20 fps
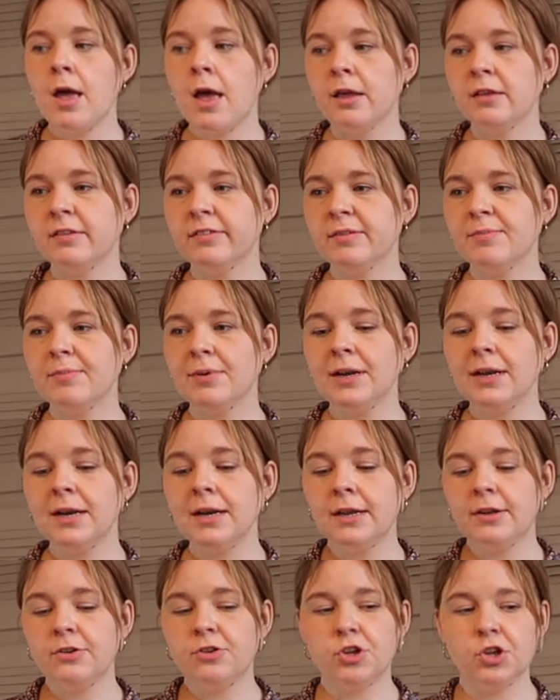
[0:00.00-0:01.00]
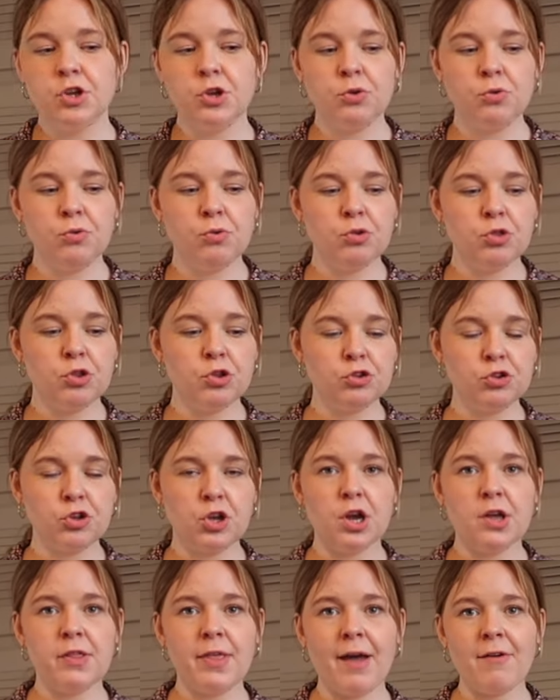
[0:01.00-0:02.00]
and similarly to the
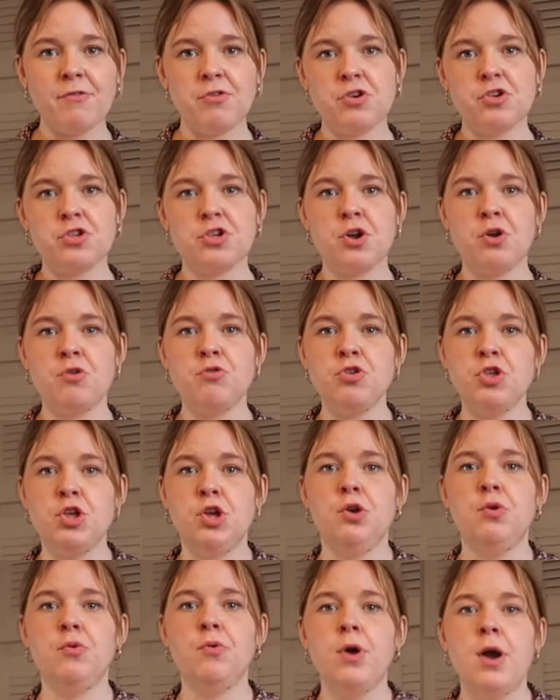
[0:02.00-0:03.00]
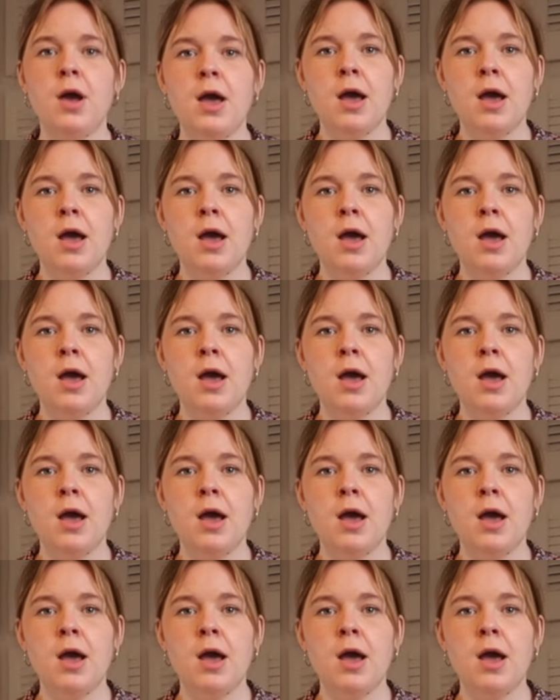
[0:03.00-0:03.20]
skirt that I've just shown you